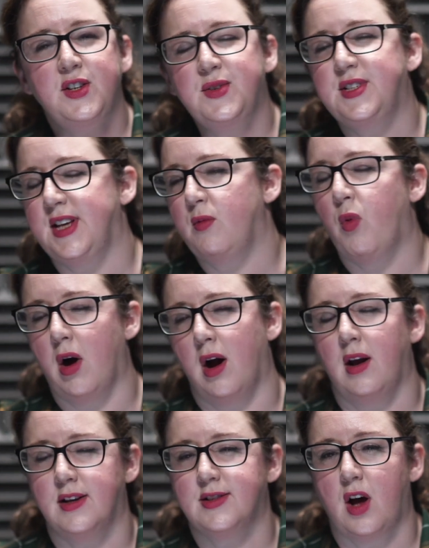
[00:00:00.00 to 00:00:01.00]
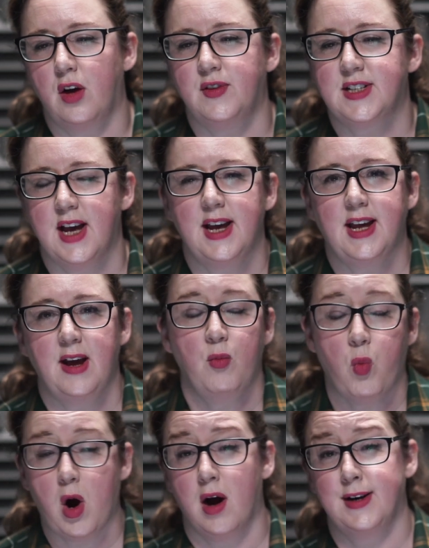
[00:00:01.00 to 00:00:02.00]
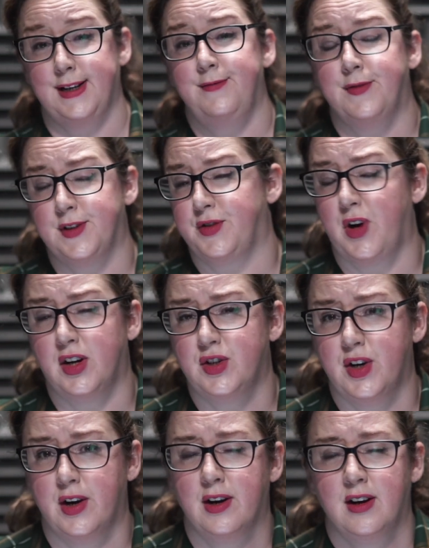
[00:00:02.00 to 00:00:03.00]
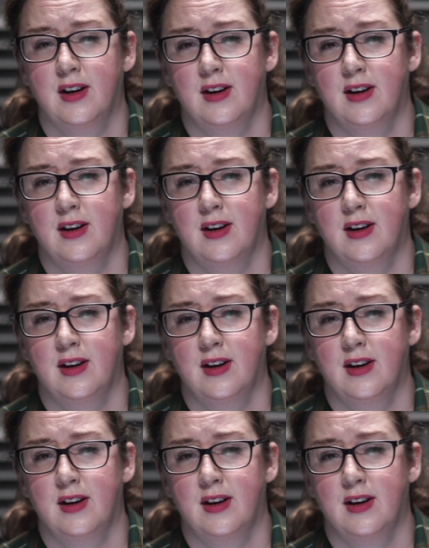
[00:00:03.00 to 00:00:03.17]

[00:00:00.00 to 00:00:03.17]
you see wireless overtaking wired infrastructure?